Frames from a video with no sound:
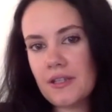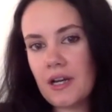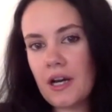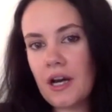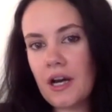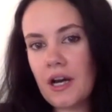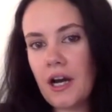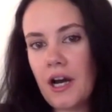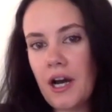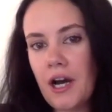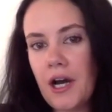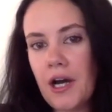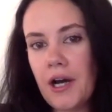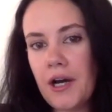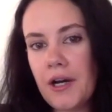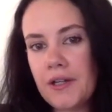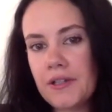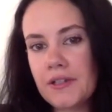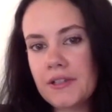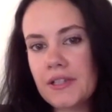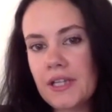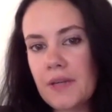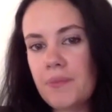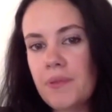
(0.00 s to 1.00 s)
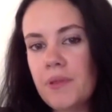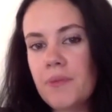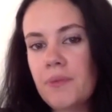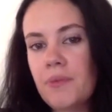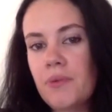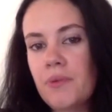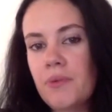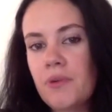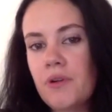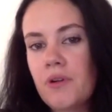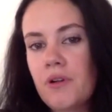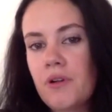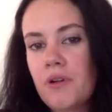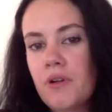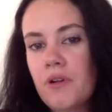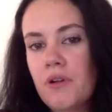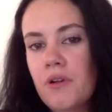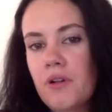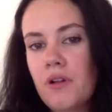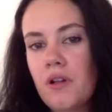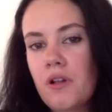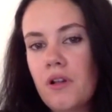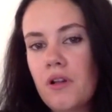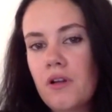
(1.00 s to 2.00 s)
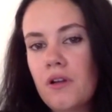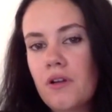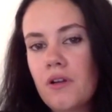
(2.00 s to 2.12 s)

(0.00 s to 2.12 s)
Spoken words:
that people